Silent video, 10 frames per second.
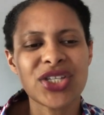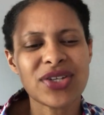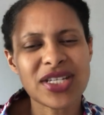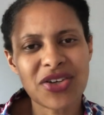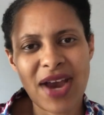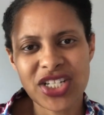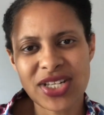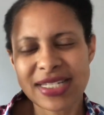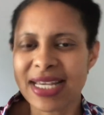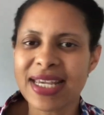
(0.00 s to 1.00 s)
to
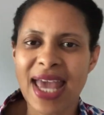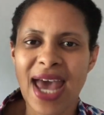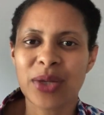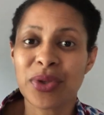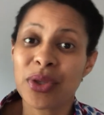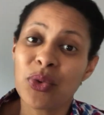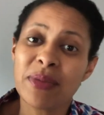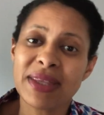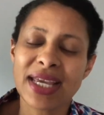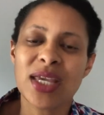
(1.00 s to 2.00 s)
interactions that he had with a
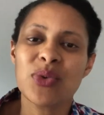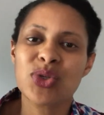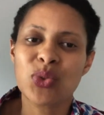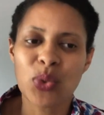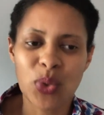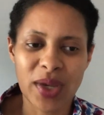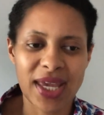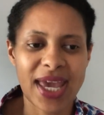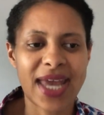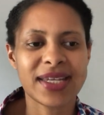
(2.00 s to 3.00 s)
woman that he was
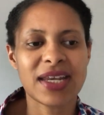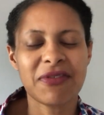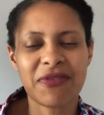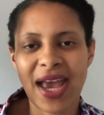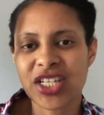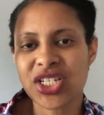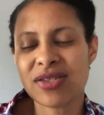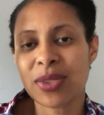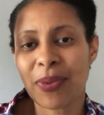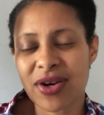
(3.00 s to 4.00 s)
wooing, and in fact,
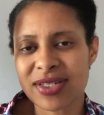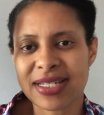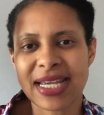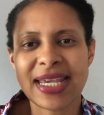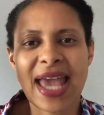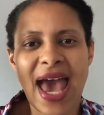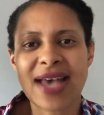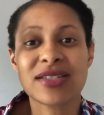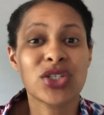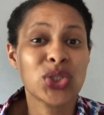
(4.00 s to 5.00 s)
she's the person that he
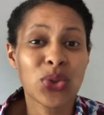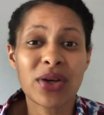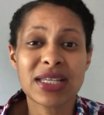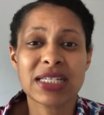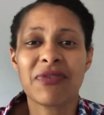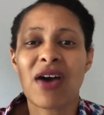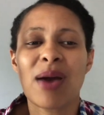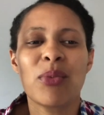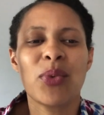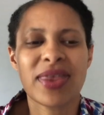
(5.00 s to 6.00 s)
asked to tour this
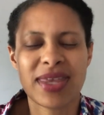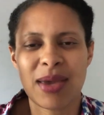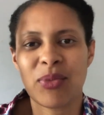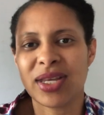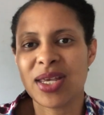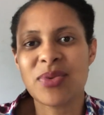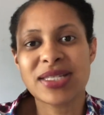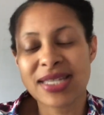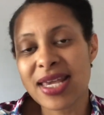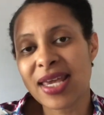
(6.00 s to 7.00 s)
farm with him when he
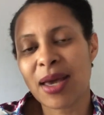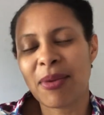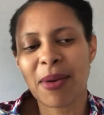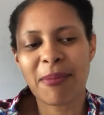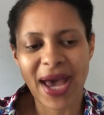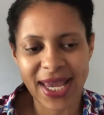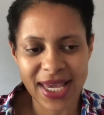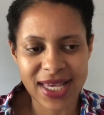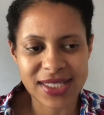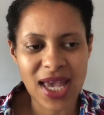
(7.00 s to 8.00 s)
was thinking about
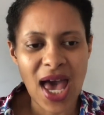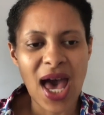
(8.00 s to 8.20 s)
buying it.